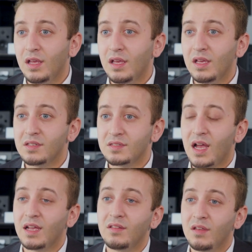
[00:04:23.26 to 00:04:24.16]
is
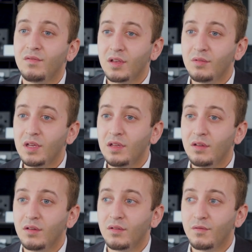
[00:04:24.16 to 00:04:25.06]
scientifically,
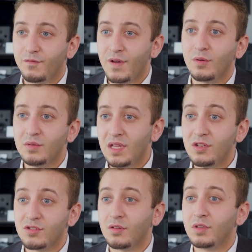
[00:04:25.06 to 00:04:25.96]

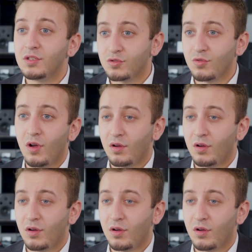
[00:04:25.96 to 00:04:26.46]
foundationally strong.